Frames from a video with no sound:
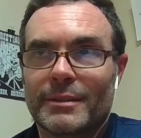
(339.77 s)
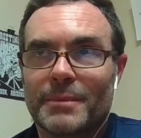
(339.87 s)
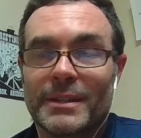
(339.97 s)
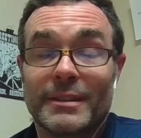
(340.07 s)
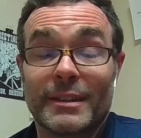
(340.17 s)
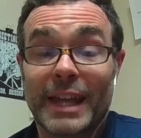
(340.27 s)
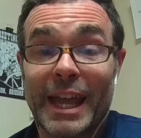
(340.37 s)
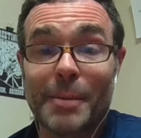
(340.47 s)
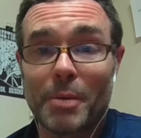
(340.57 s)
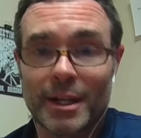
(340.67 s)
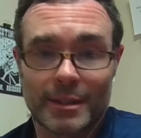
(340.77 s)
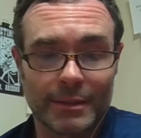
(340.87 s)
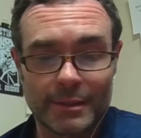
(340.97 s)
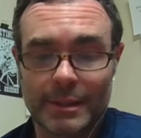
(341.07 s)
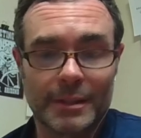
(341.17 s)
basically a
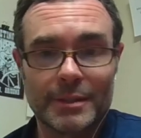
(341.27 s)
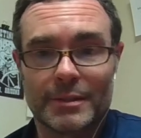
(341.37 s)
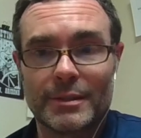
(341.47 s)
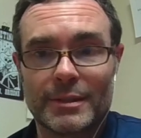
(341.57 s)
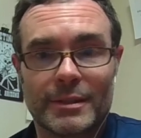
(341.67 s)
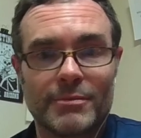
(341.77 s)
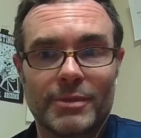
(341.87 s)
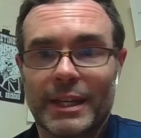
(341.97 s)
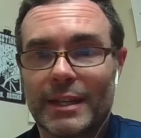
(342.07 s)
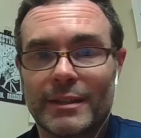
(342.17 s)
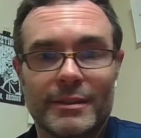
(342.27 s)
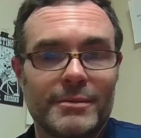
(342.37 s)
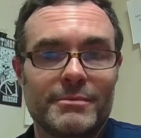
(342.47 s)
model that is just this vague